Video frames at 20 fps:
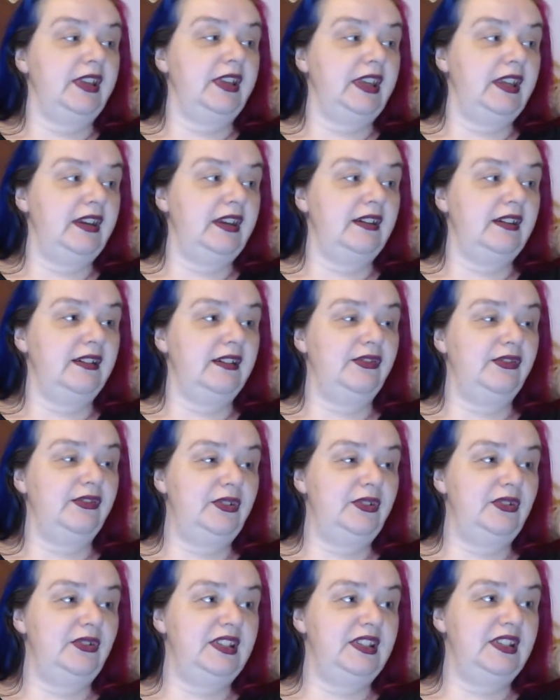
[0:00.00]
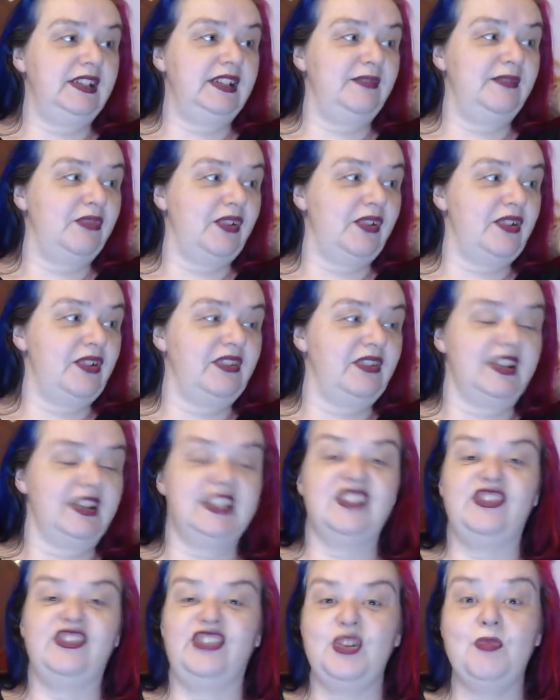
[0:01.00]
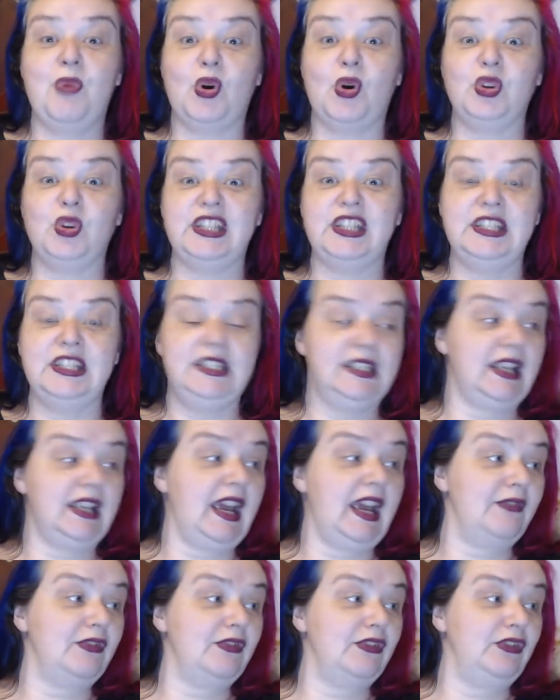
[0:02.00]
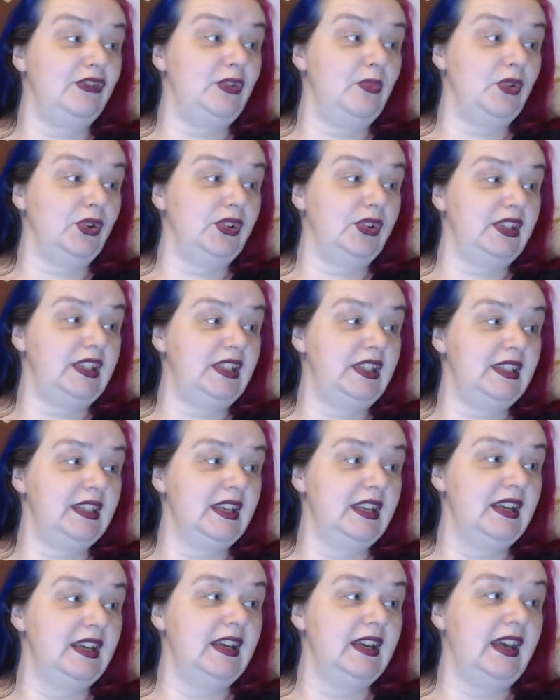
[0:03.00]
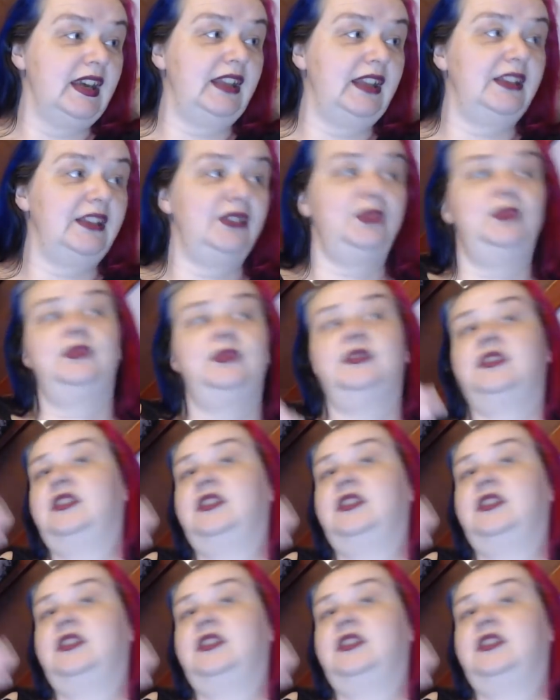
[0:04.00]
here? A few still in progress. A few bodies. I have a few bodies. And oh,